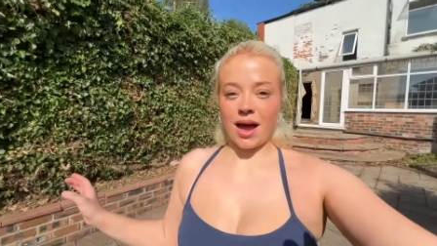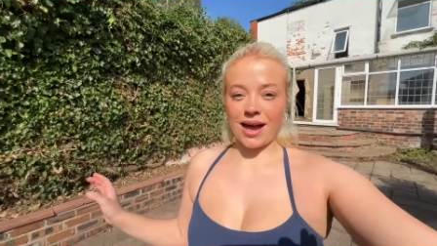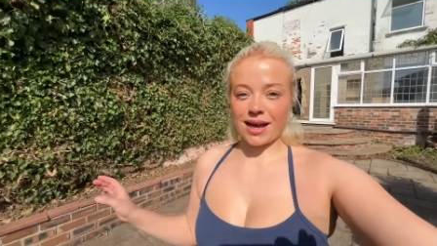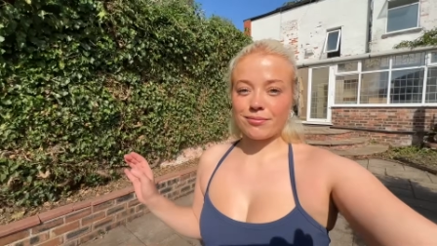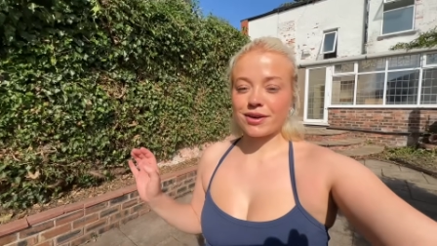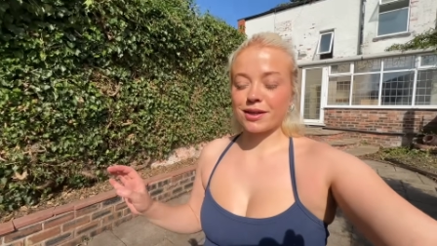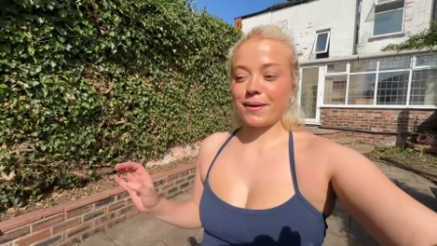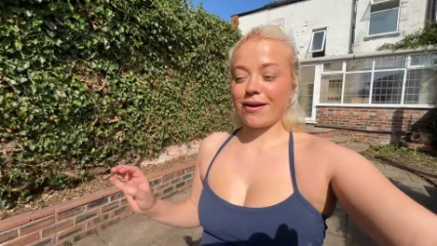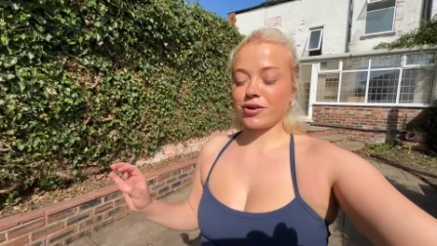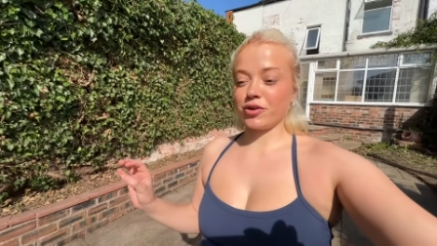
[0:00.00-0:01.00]
I am really
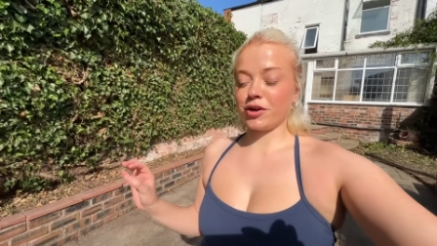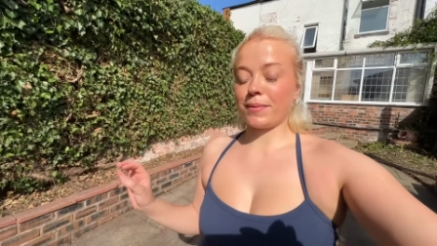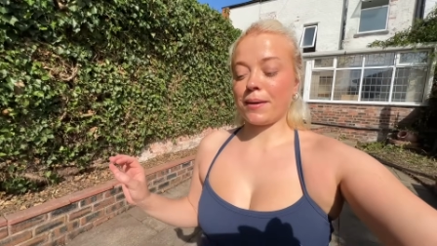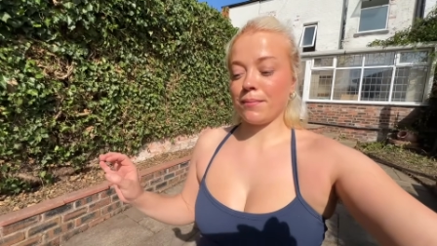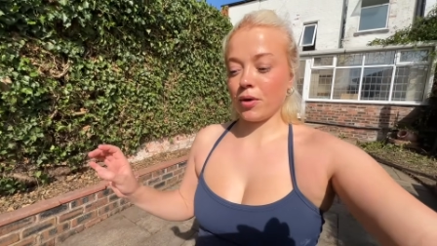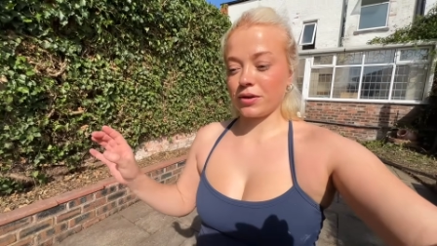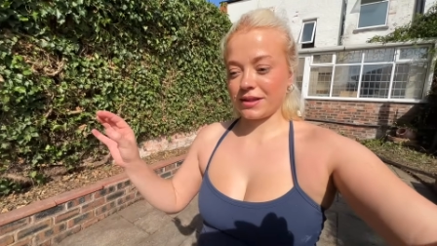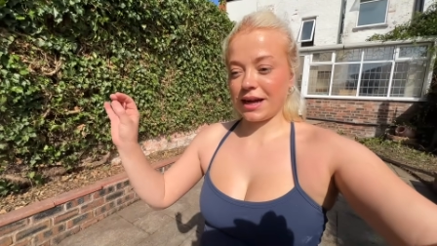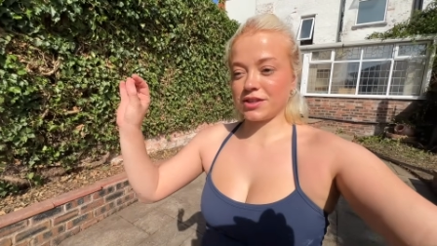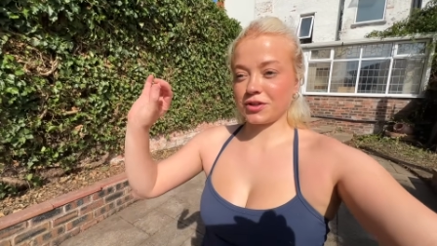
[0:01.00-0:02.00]
paranoid about mould, and
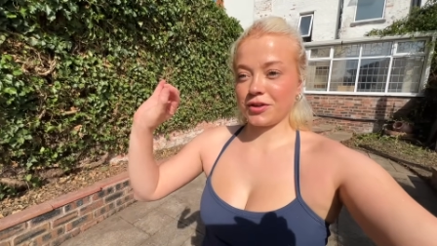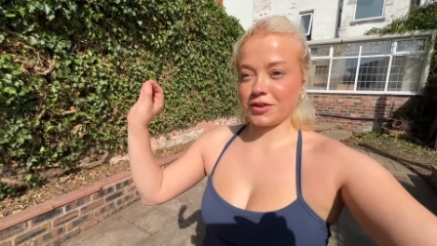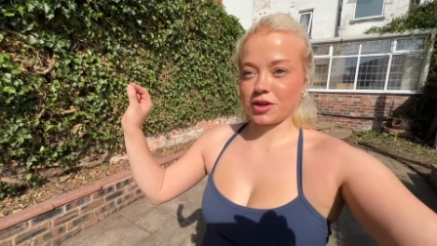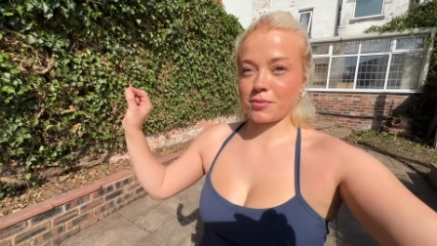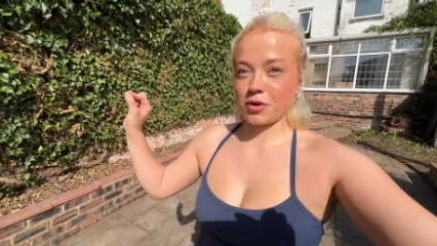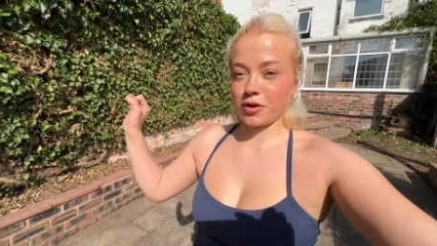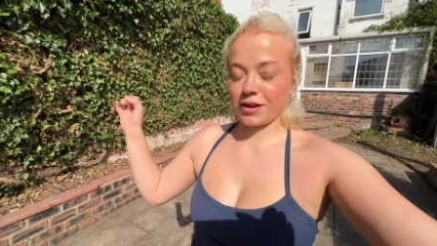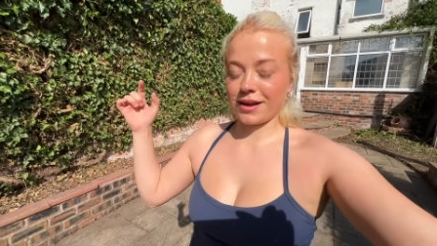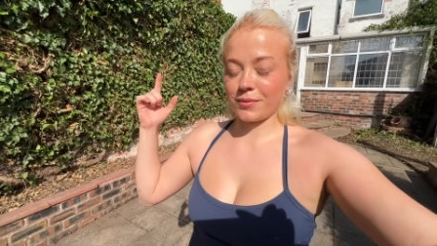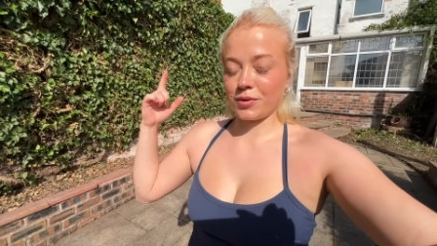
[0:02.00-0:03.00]
that soot in the top corner,
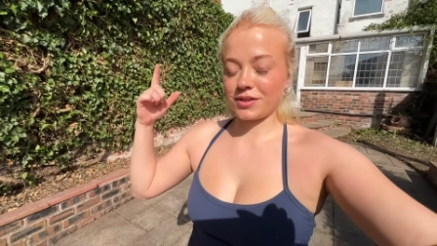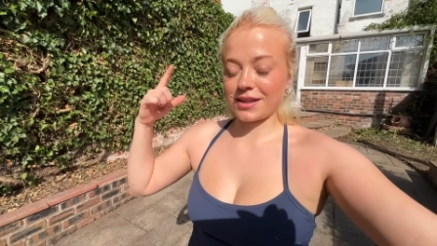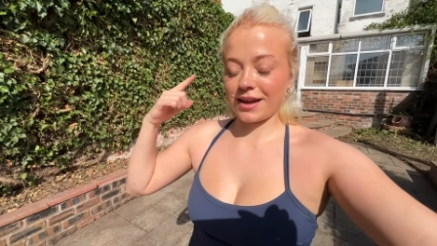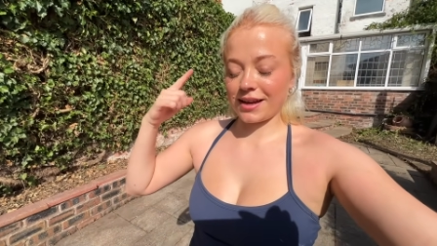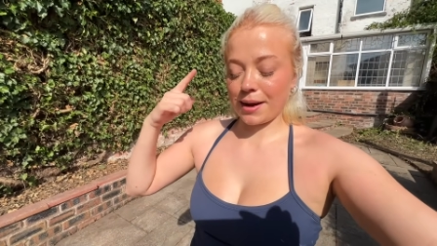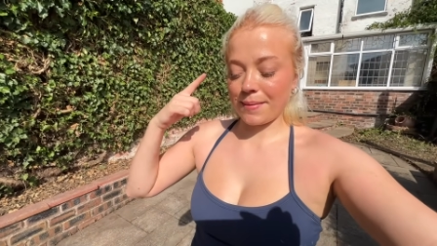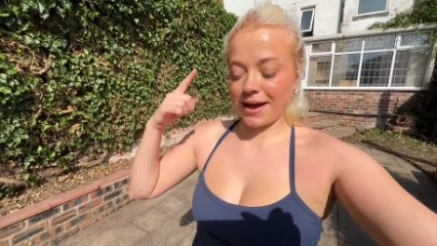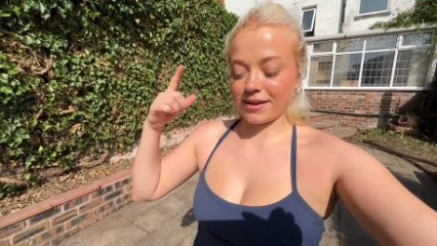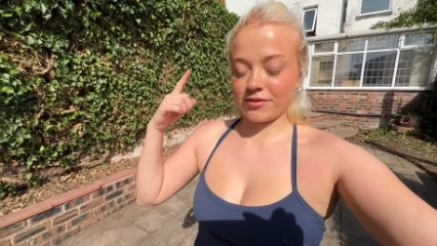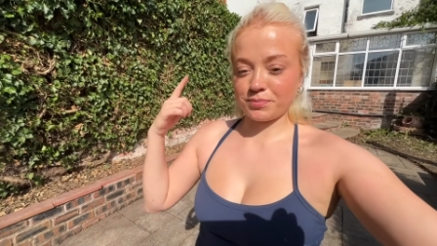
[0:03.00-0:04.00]
like once like I get in my
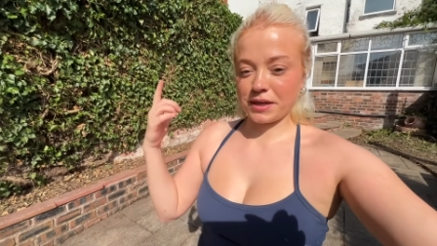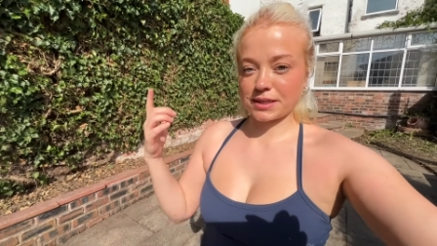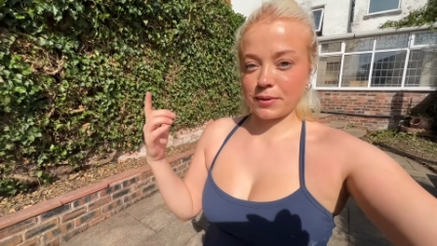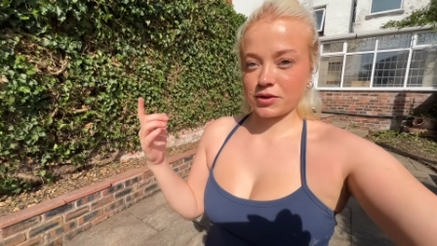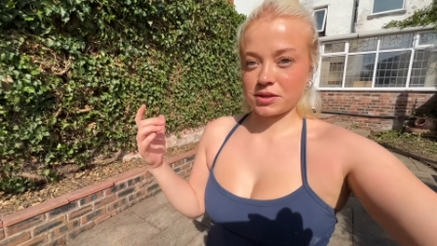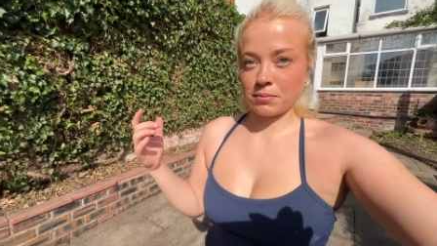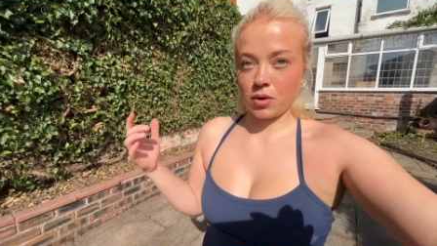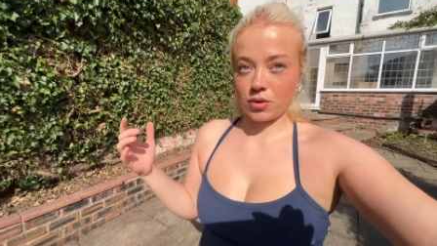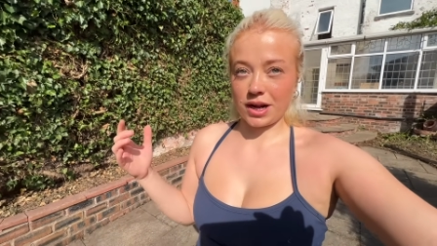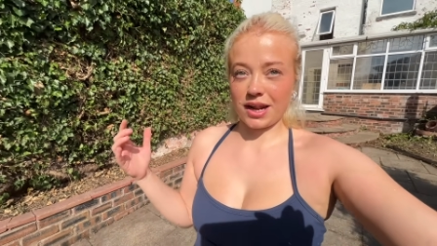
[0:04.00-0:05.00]
head I've been exposed to
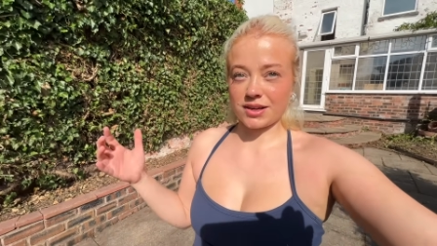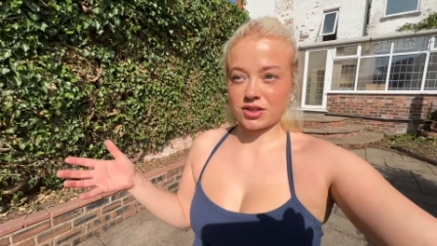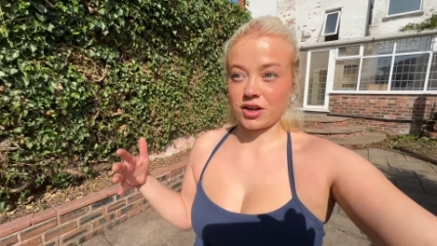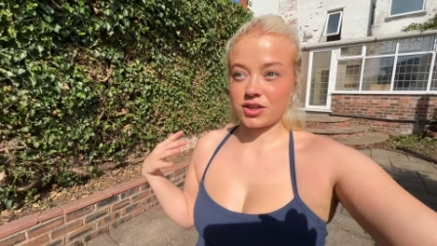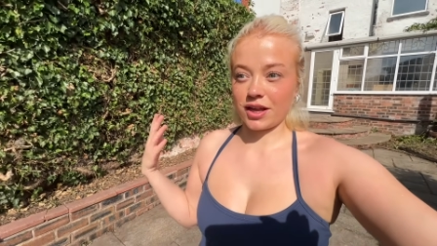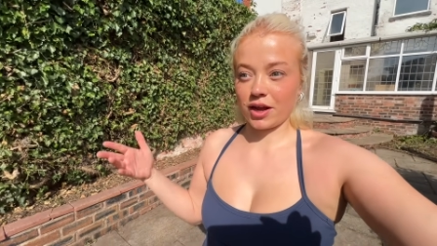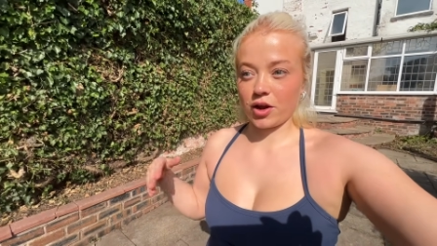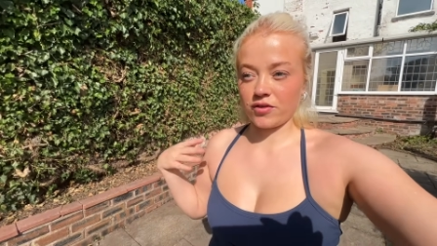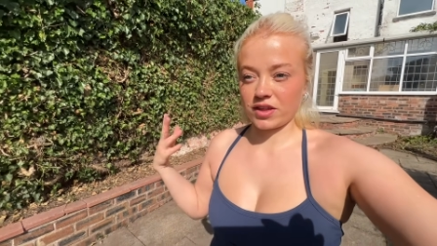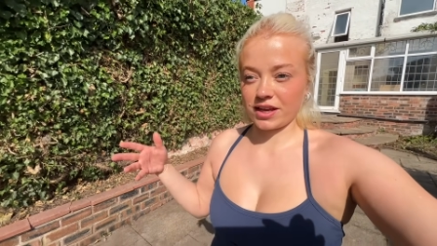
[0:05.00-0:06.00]
mould, I like start to like
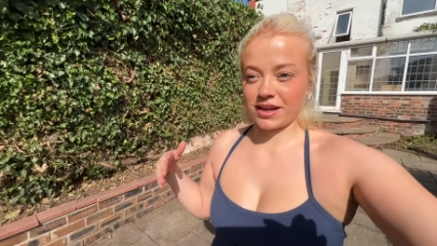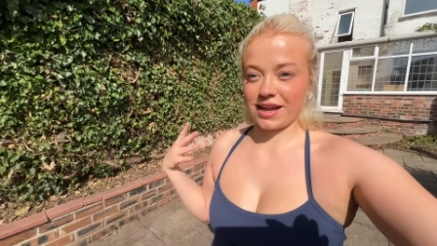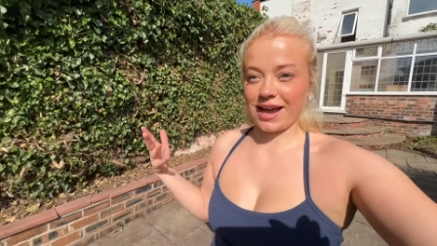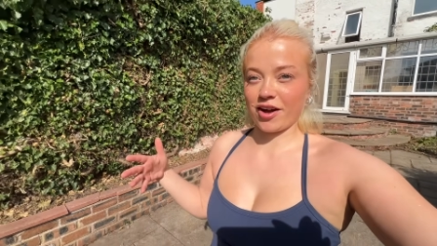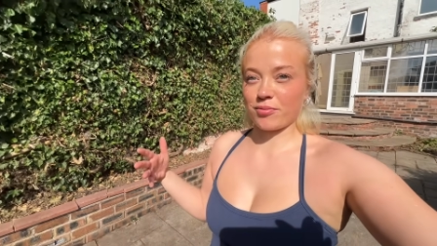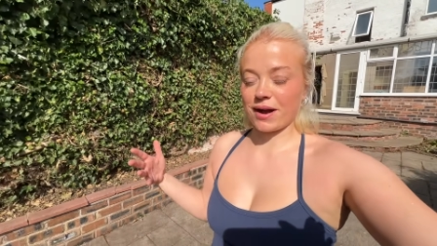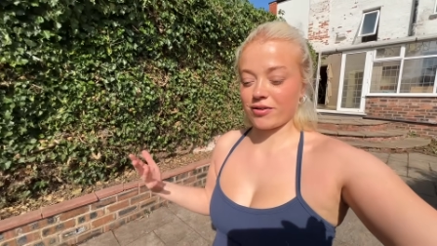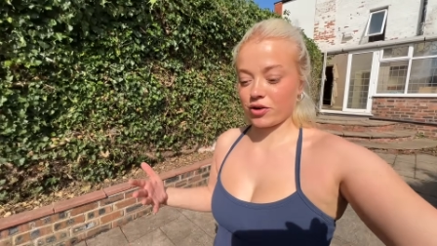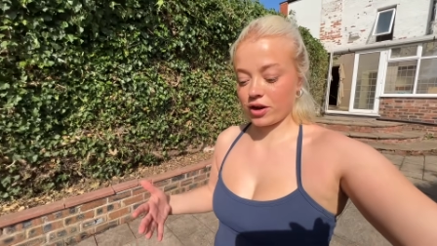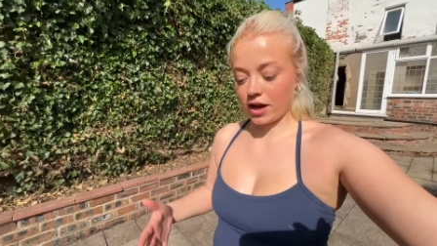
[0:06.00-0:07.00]
overthink it, like health
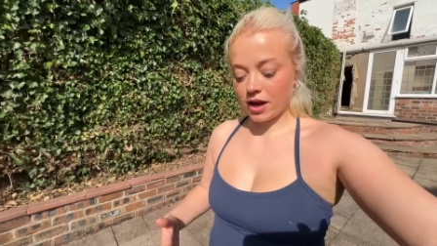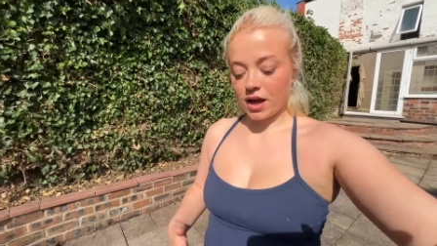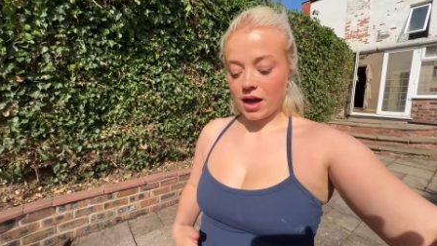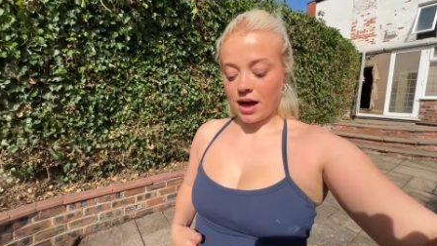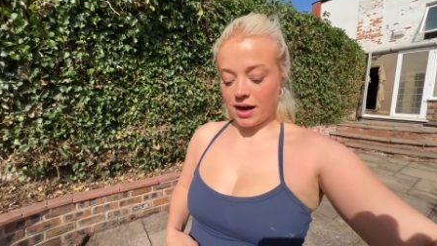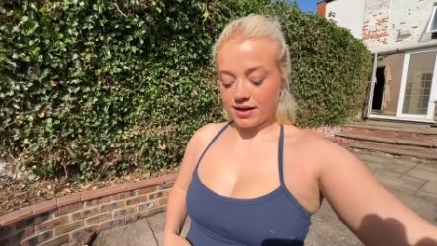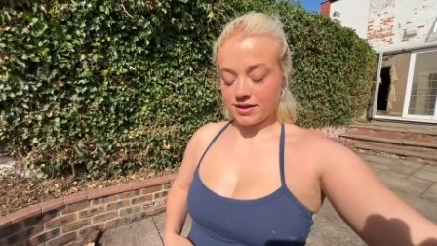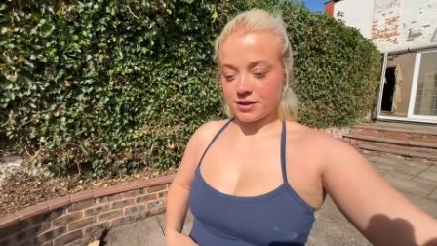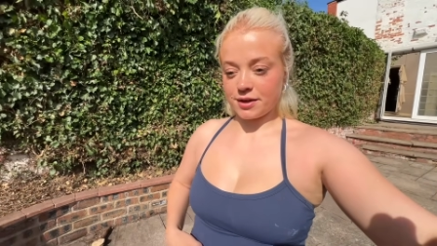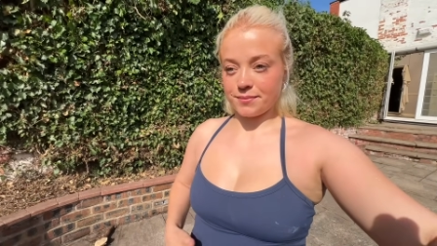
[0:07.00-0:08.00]
paranoia,
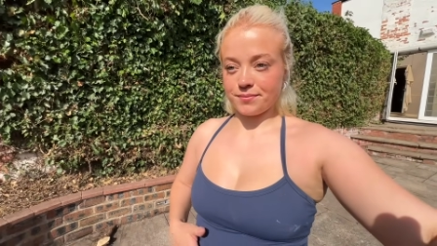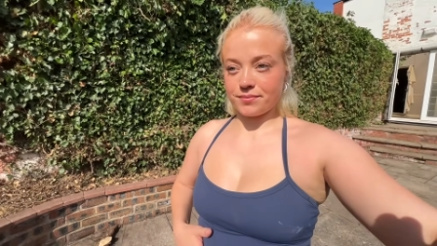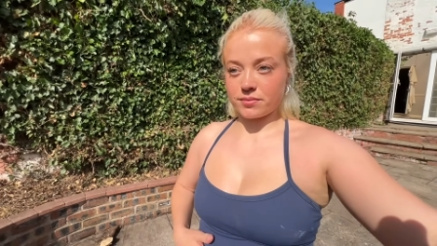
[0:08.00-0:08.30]
and